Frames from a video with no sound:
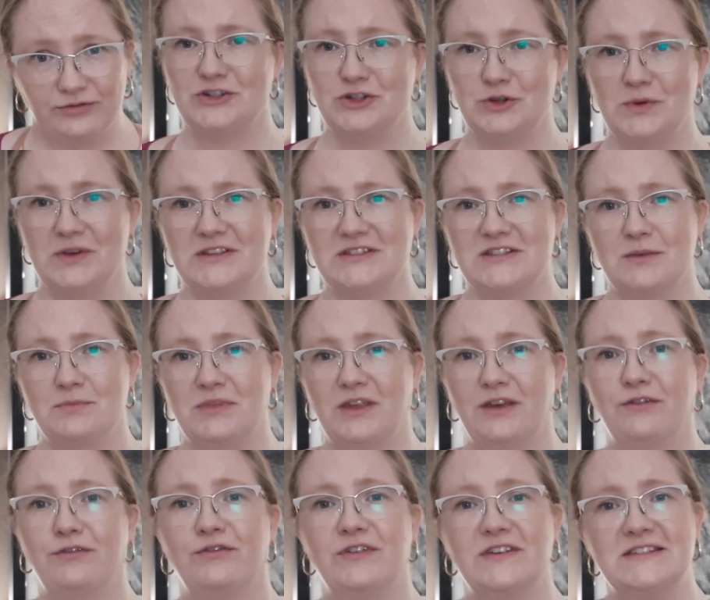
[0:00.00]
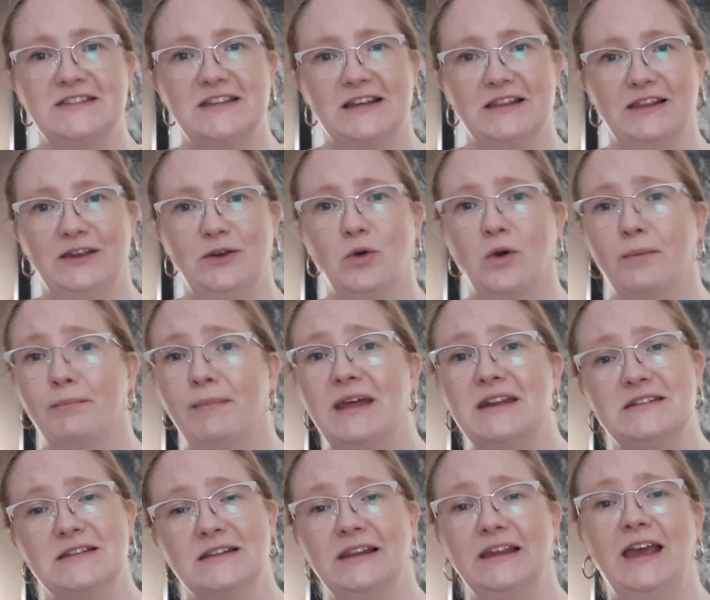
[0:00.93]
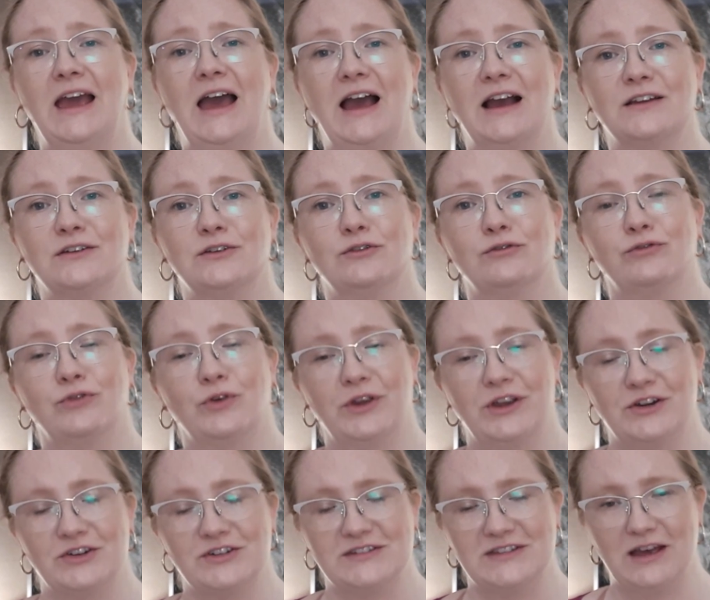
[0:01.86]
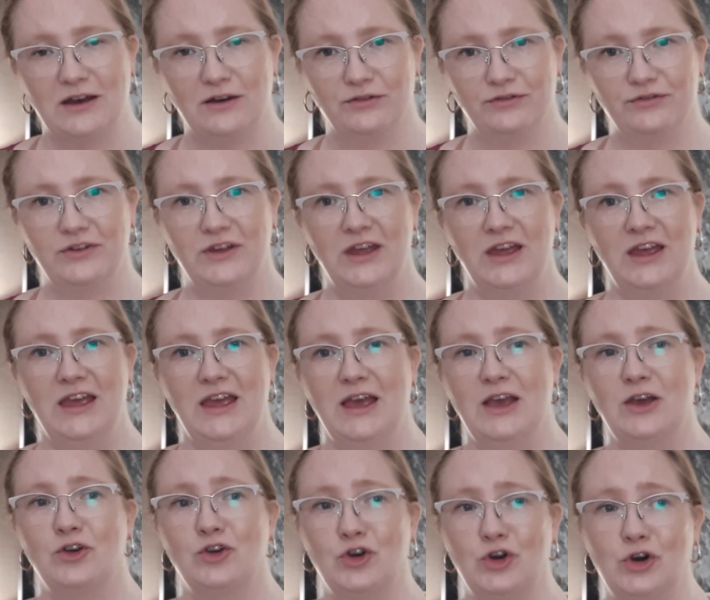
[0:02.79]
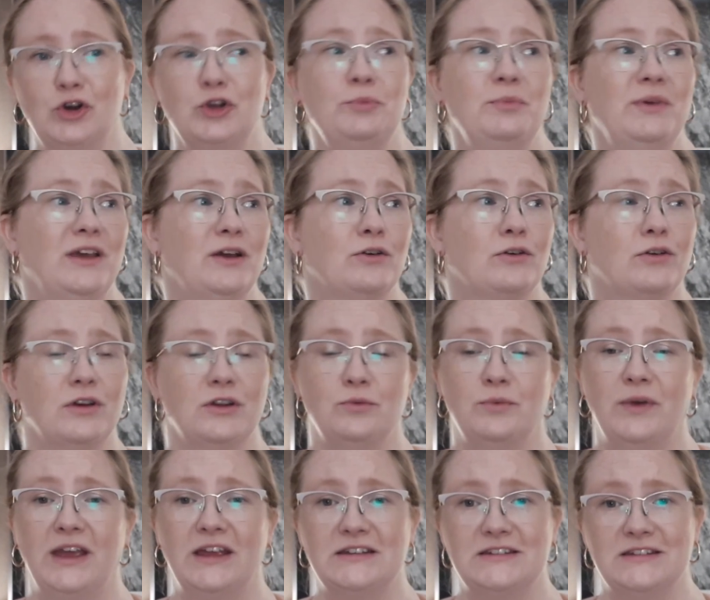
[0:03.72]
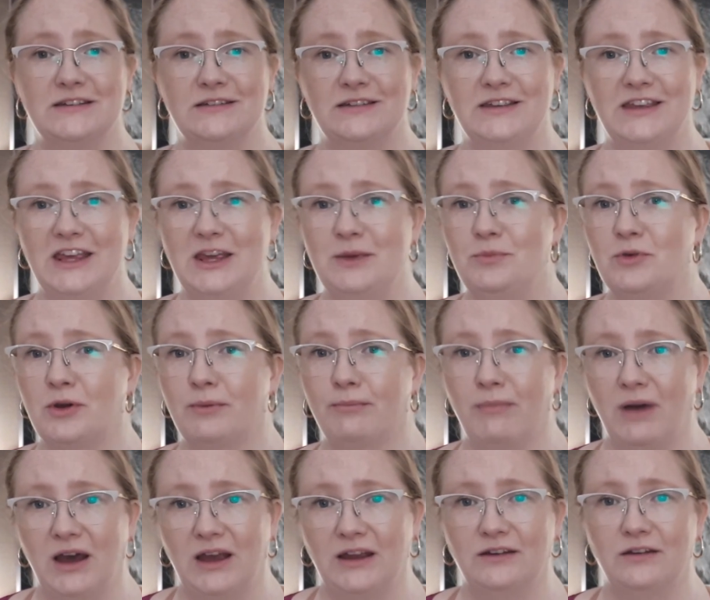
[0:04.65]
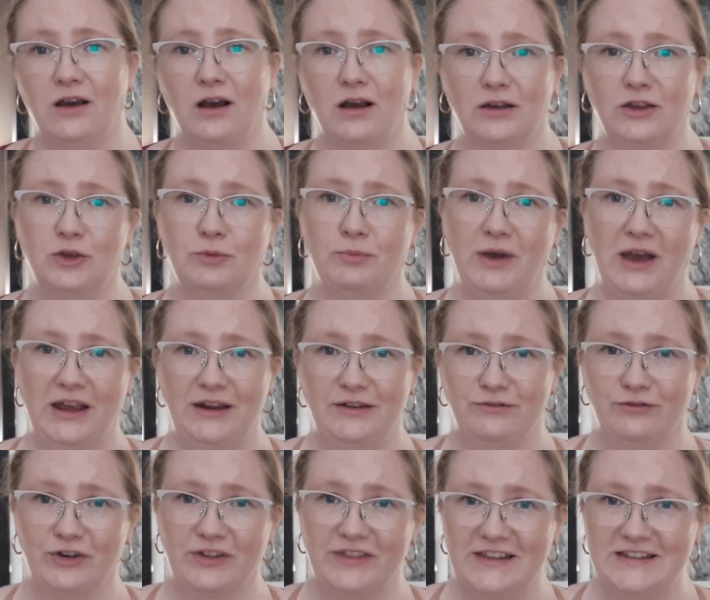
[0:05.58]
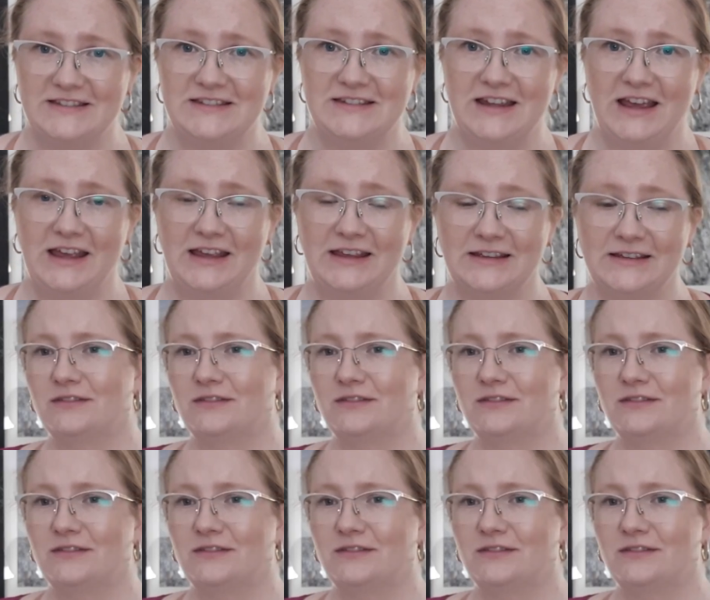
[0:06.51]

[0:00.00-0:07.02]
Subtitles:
Doing something physically or mentally active for yourself could be a good way to keep your mind occupied for this day.